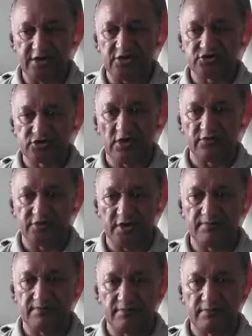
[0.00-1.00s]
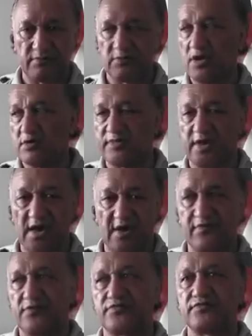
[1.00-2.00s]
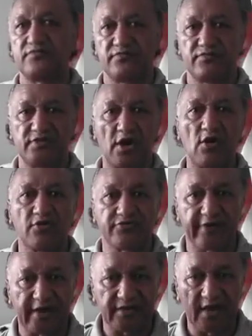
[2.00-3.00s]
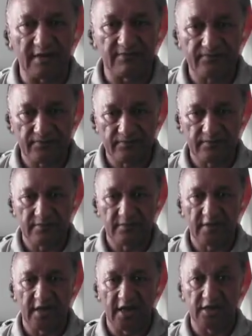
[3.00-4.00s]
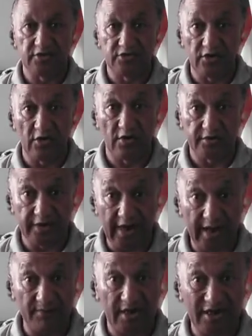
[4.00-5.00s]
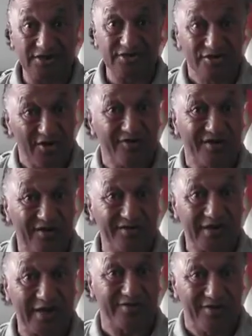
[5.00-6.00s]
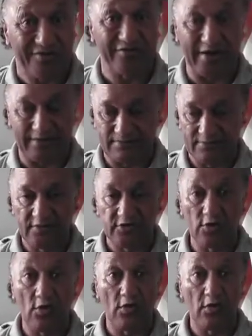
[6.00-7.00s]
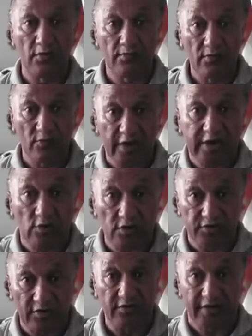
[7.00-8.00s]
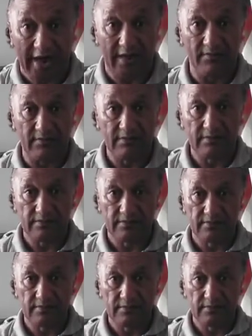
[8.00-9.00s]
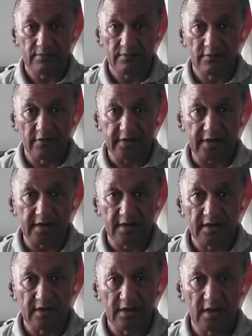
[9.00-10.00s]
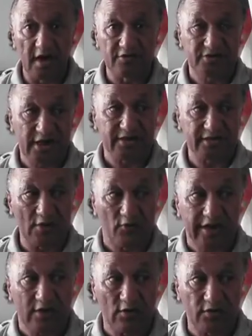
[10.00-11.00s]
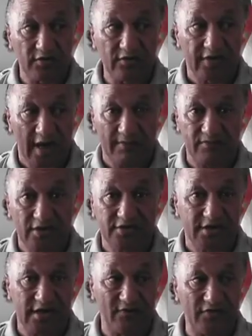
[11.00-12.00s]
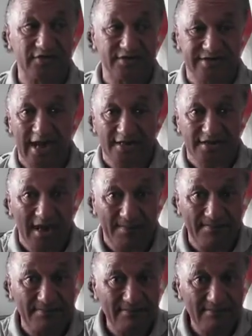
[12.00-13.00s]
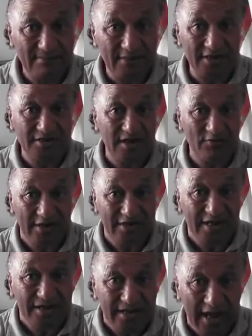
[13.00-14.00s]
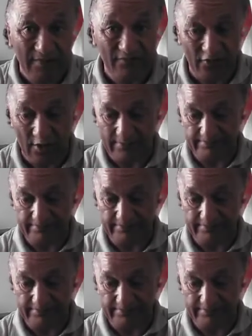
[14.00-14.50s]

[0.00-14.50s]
this show, Jim, on behalf of the contractor, and your name is not on that contract. Your week or two name. Okay? I'll check the week or two name to see if it stacks up and see where that came from.